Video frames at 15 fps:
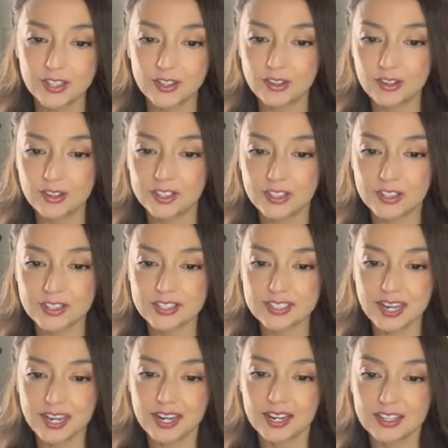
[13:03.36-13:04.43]
that you're
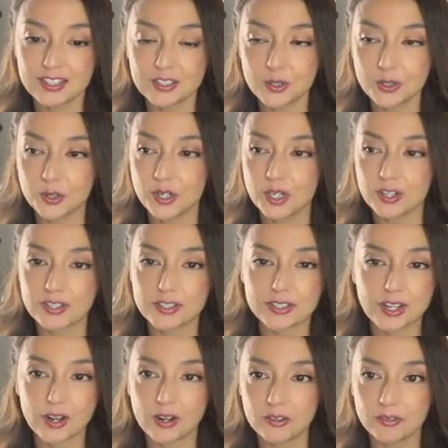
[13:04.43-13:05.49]
staying true to
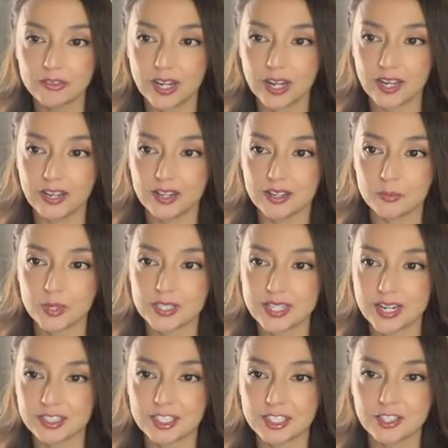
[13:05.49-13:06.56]
yourself and
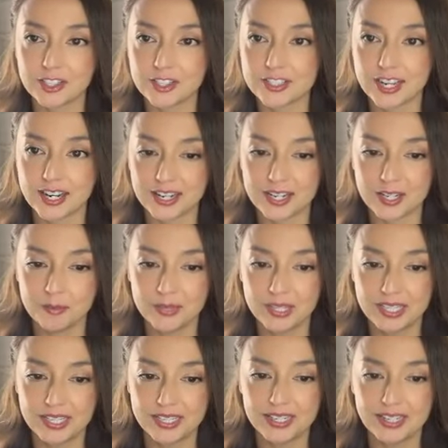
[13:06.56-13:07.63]
protecting your
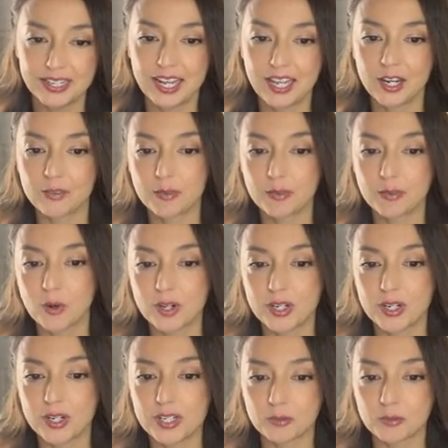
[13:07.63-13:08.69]
time. And of
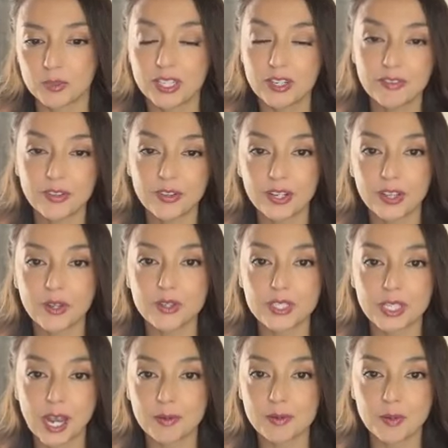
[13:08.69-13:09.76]
course, really
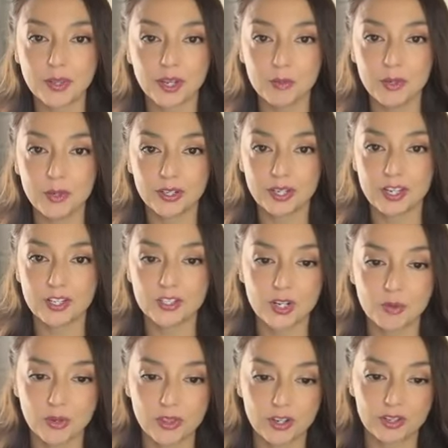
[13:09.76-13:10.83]
filling those gaps with
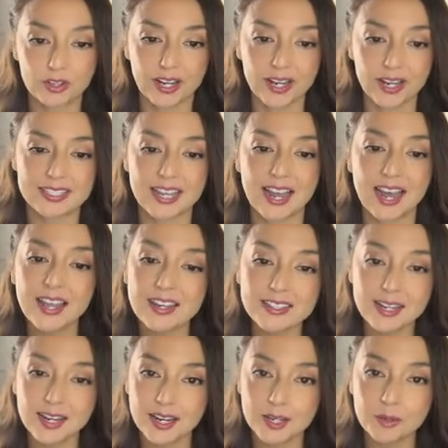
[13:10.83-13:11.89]
communication with your clients
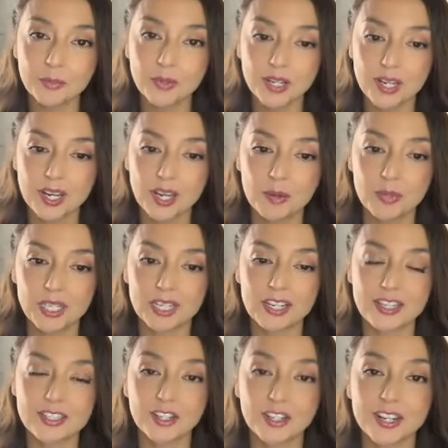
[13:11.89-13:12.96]
ahead of time,
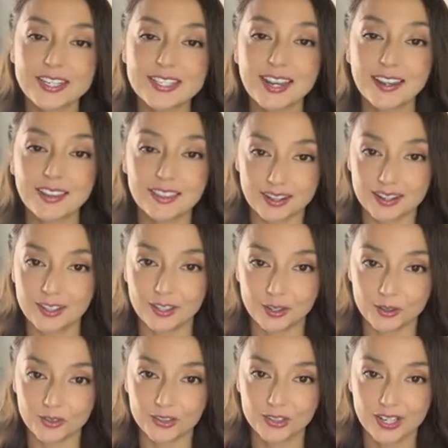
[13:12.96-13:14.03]
because they're going to say thank
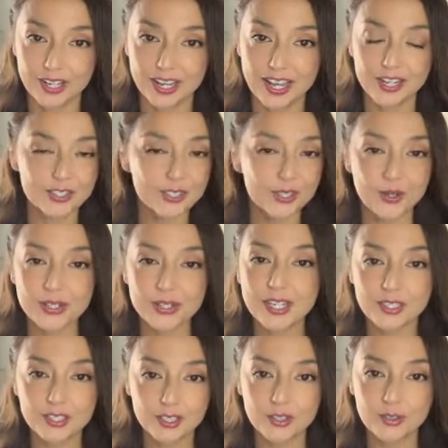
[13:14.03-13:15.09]
you. And as soon as
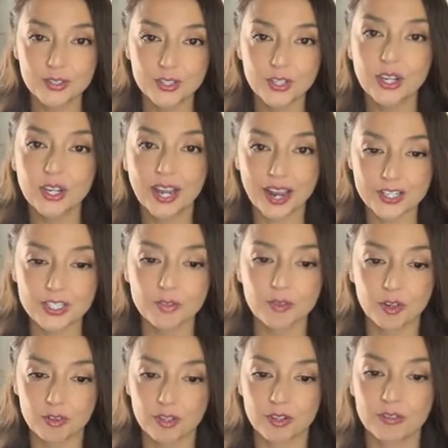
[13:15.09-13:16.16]
they do, you're going to ask
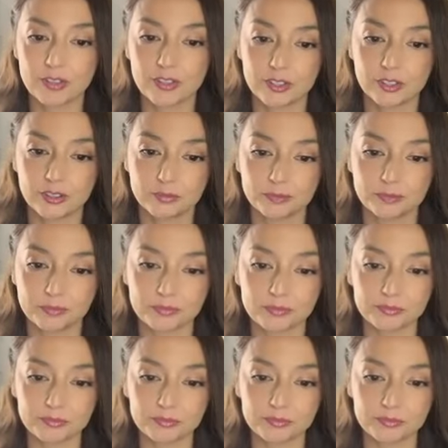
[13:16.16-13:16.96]
for a referral.